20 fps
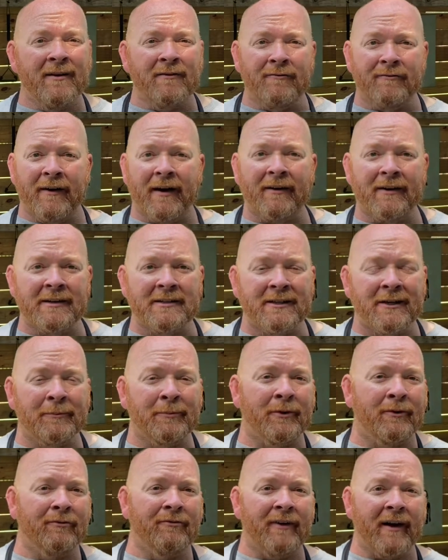Very
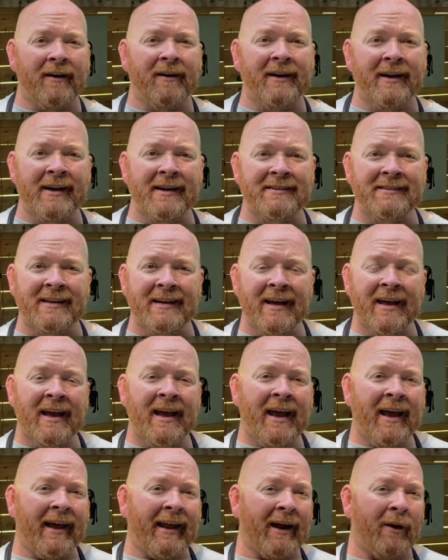simple, very easy,
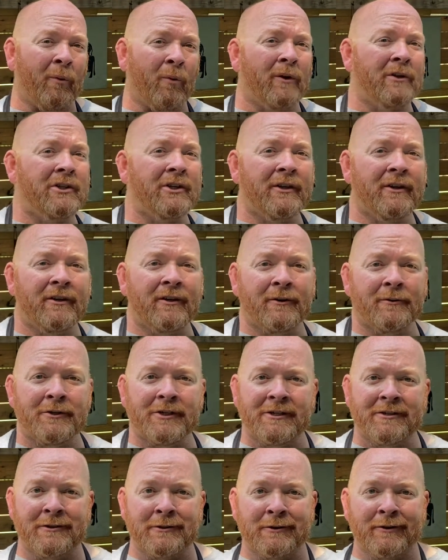and I want you to know
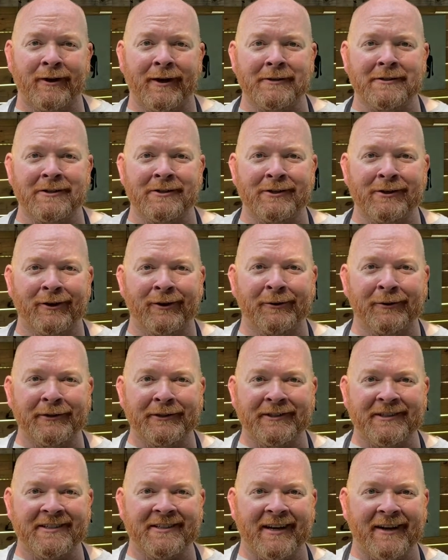Jesus Christ is your
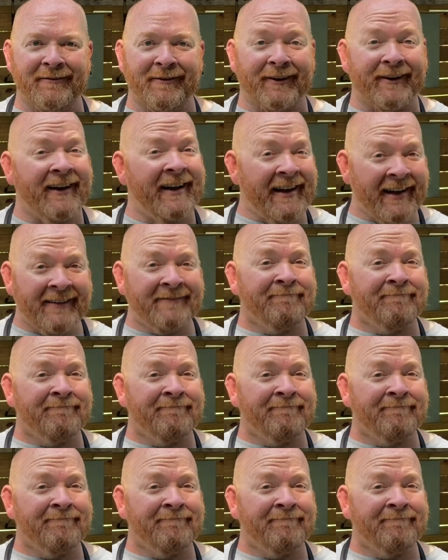Lord and Savior.